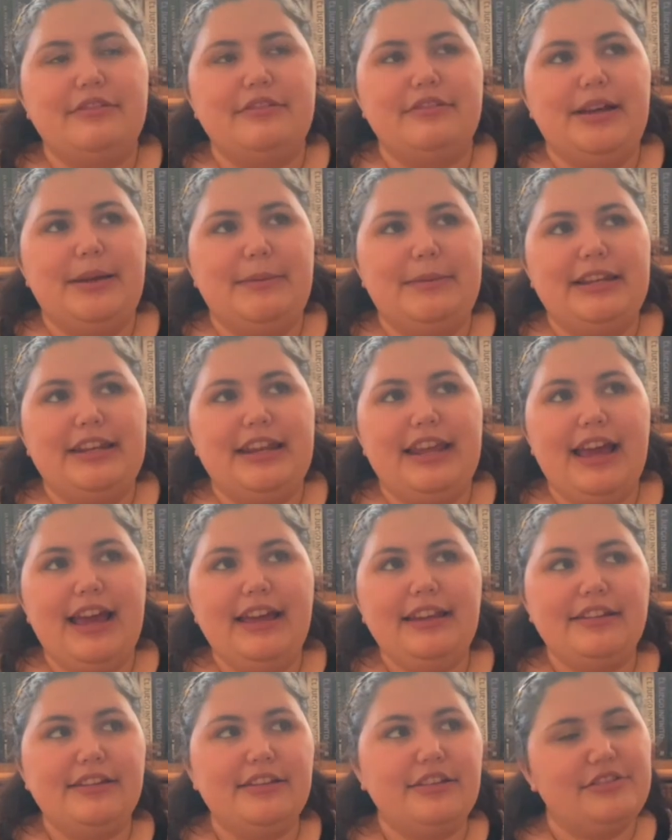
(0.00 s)
I mean, it
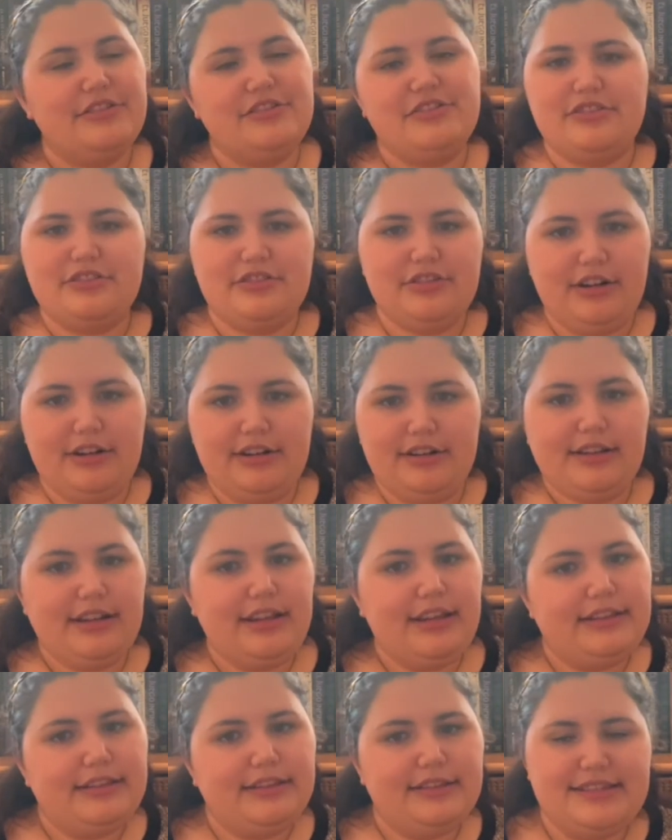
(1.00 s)
had a good start.
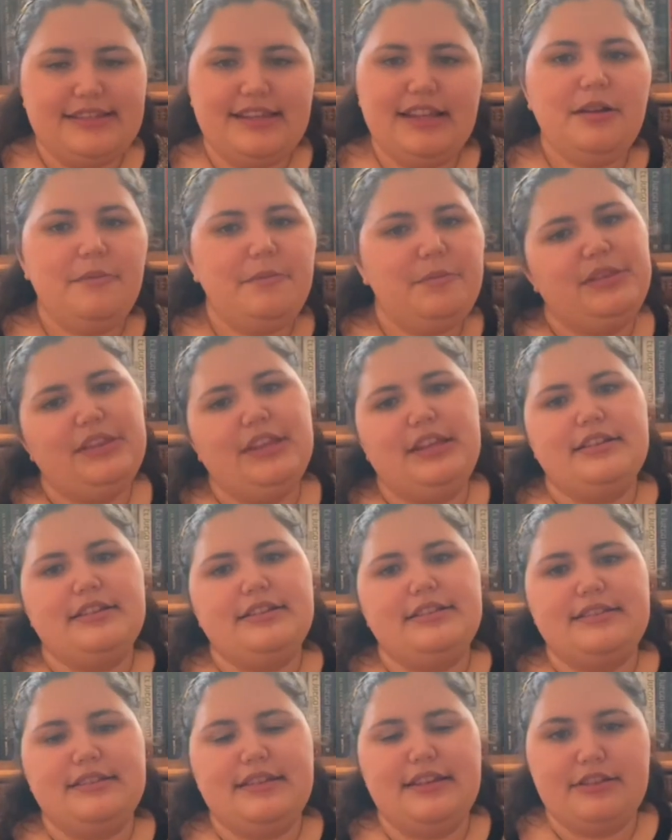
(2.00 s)
It set up
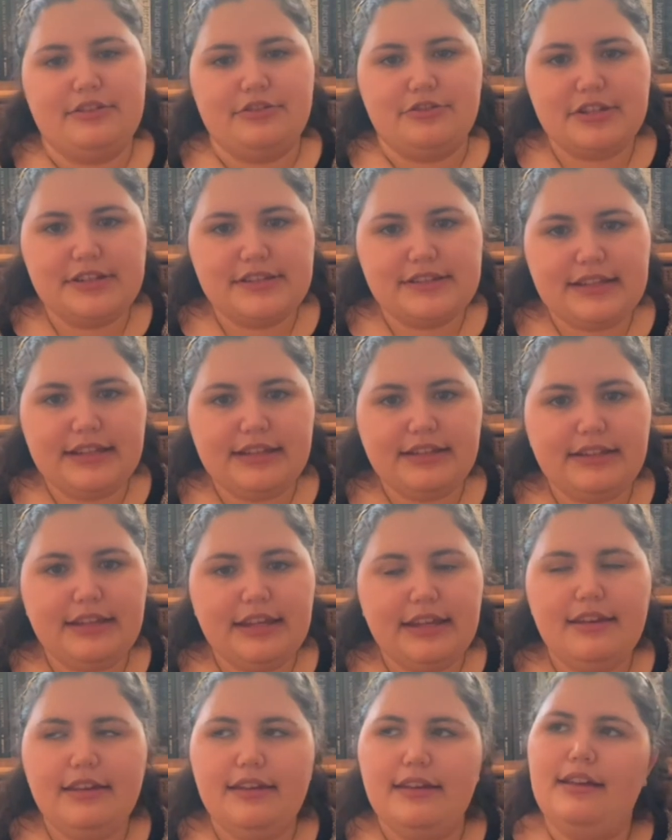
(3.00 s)
things interestingly.